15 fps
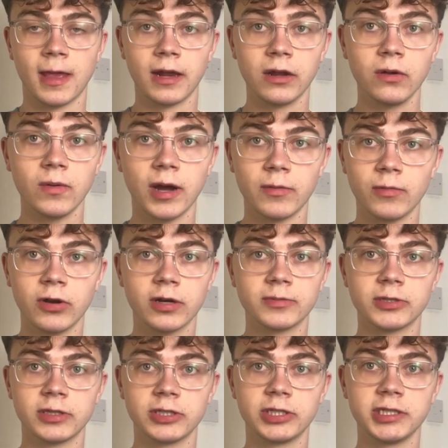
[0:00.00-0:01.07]
Hello and welcome
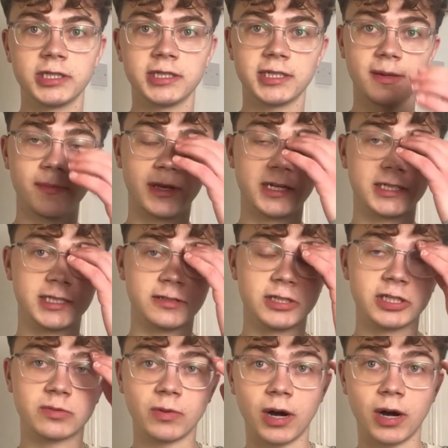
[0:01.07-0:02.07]
to the GCSE Minute Series,